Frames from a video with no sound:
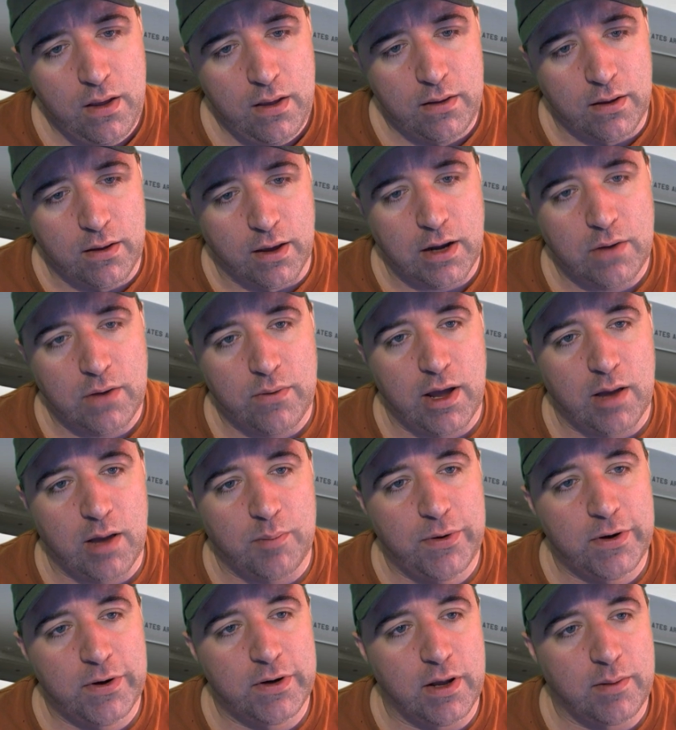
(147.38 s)
Anyway, I'll
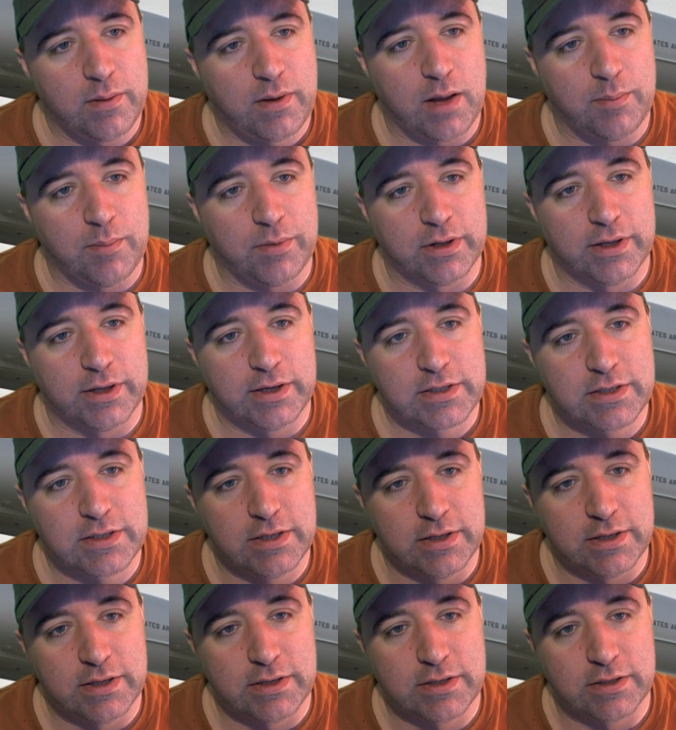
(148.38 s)
put a couple links to
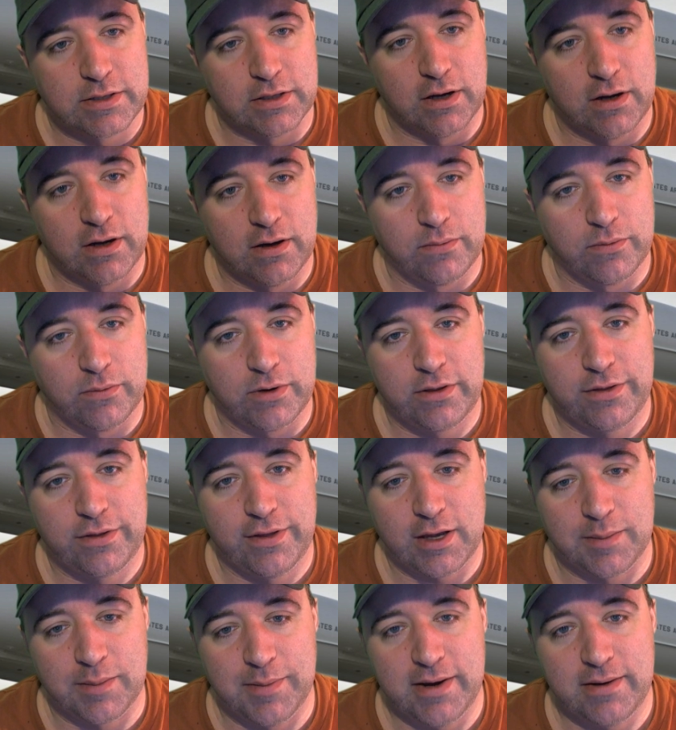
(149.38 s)
this. Uh, what do you
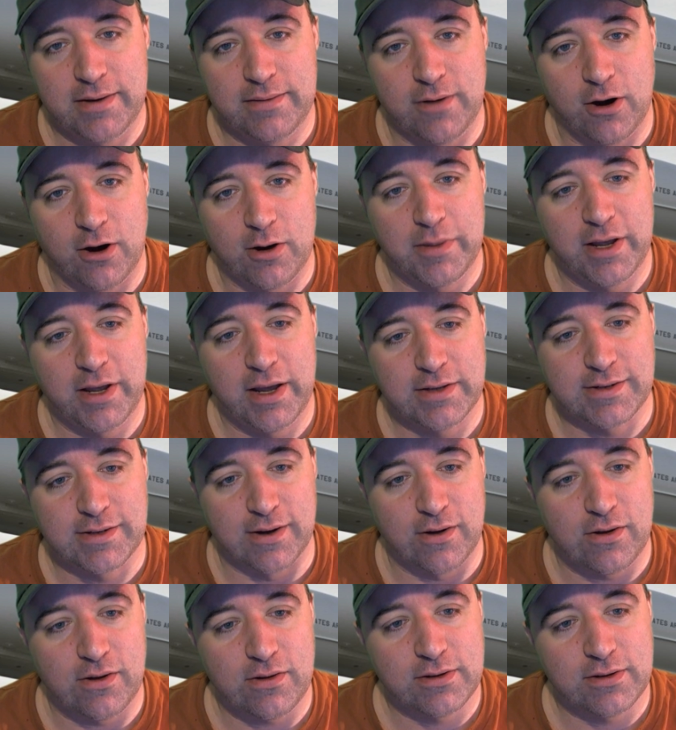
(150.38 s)
think, man? Army has an
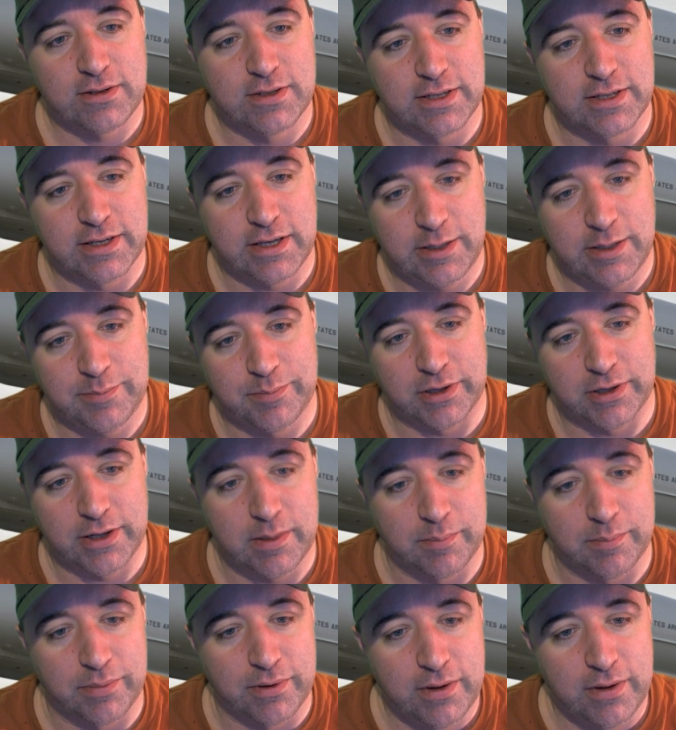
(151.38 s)
all seeing
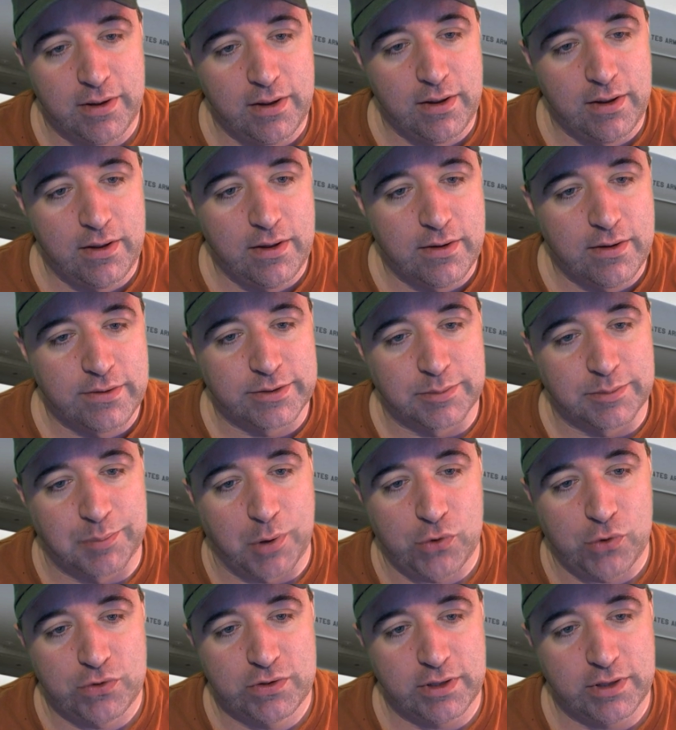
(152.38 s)
blimp,
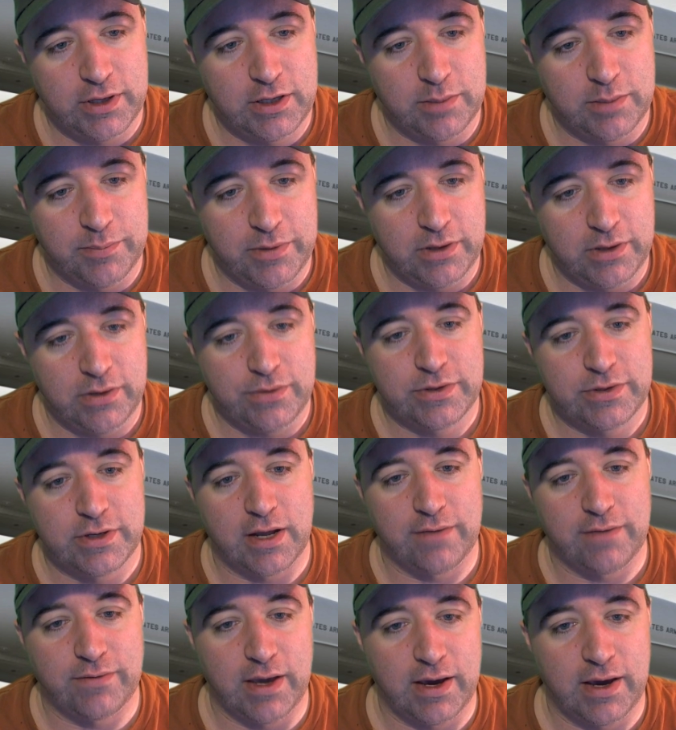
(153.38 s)
supposedly to be used in
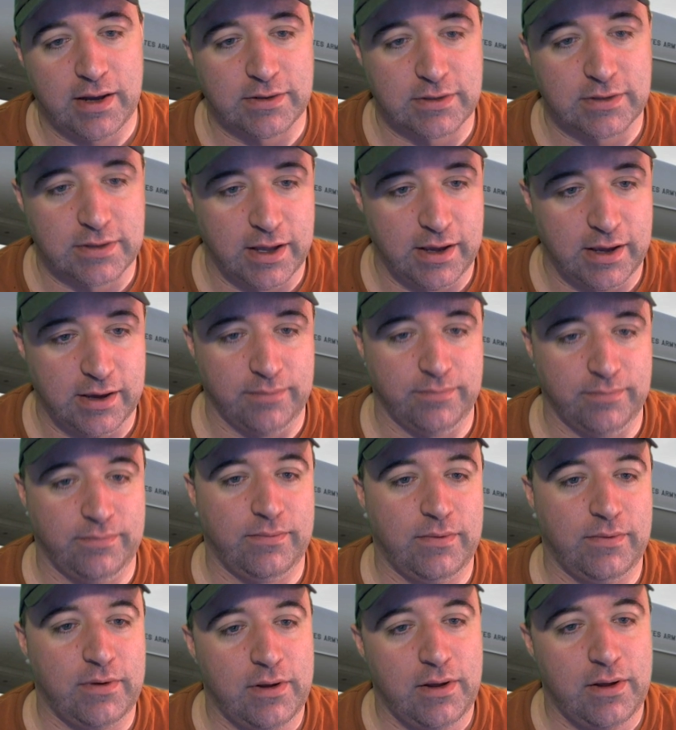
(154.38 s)
Afghanistan.
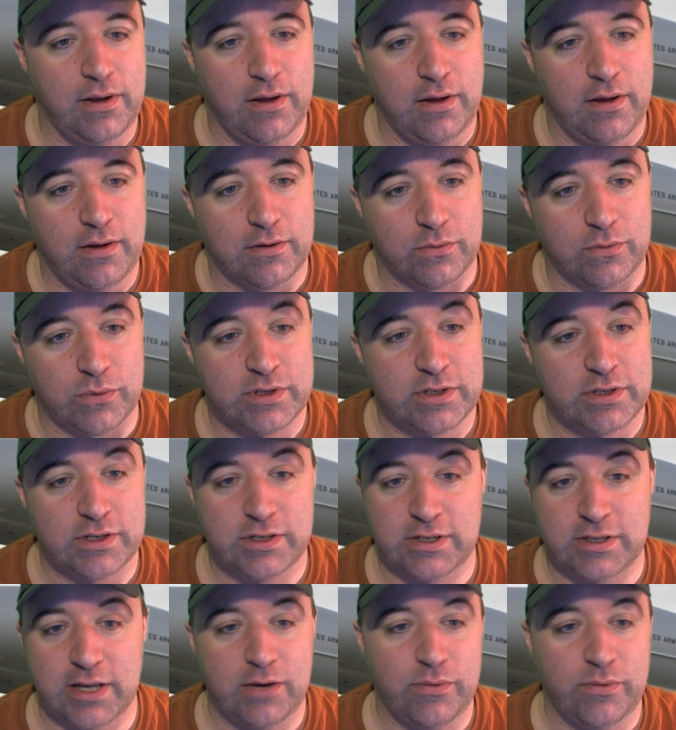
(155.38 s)
What's to
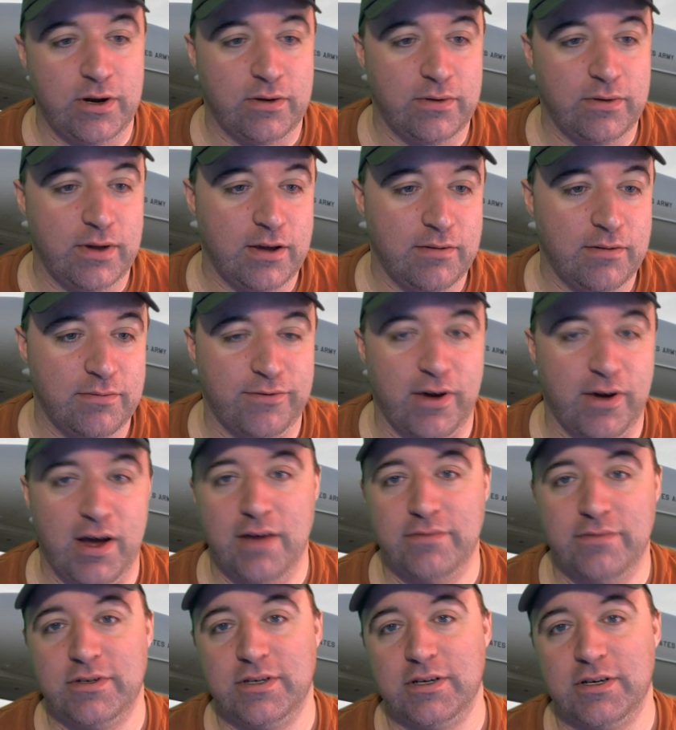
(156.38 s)
say we don't have
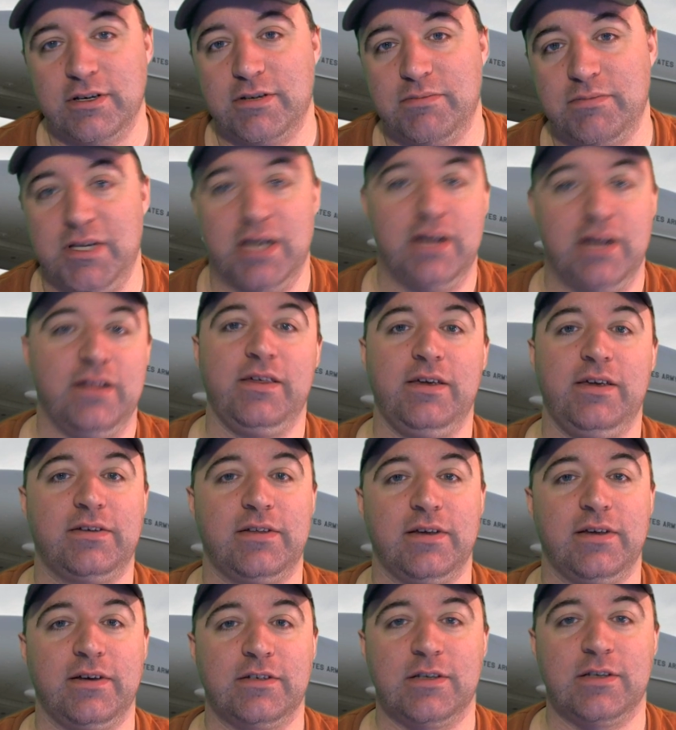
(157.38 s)
five, six, ten of these
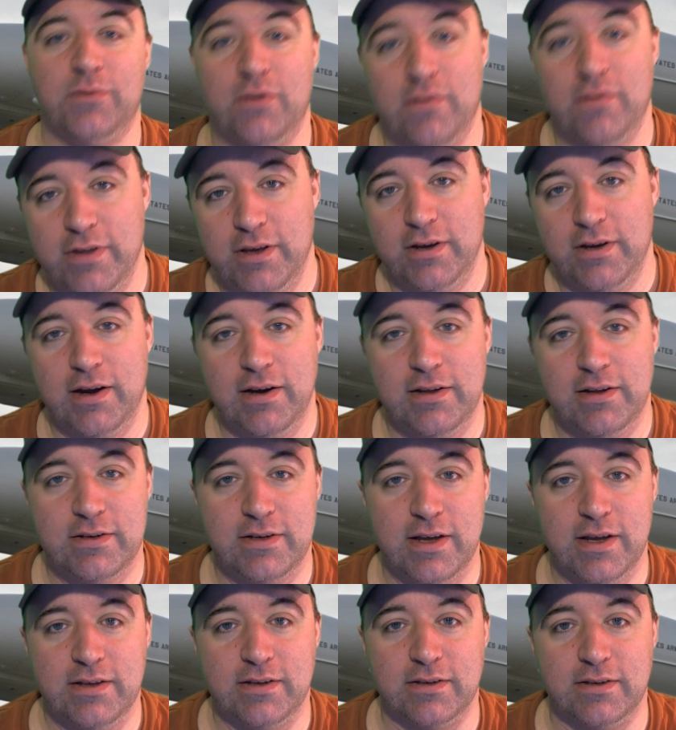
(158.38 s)
things up over the United
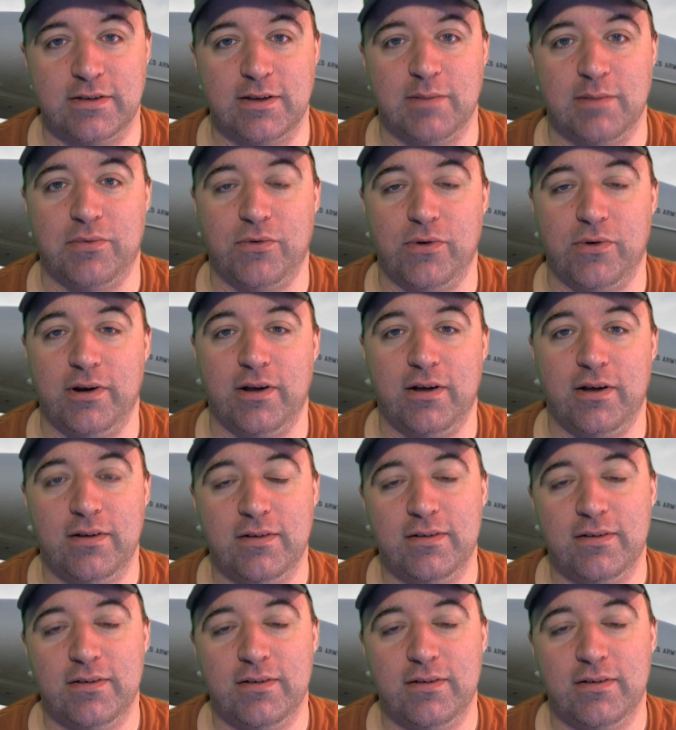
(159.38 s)
States at some point, huh?